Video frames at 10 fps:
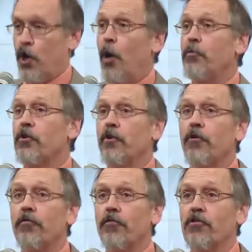Come to the
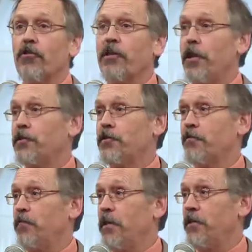Universal Dances
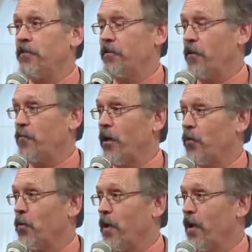of Peace here, by
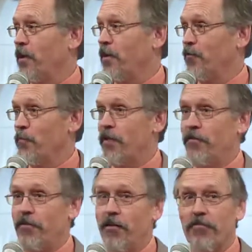the way, May
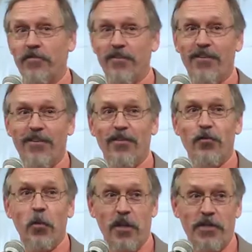5th. If
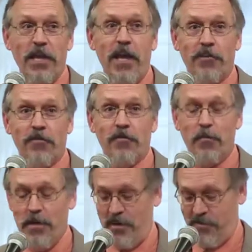you want to dance for
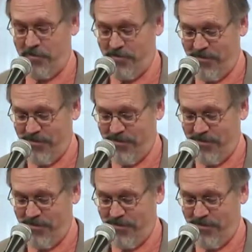peace.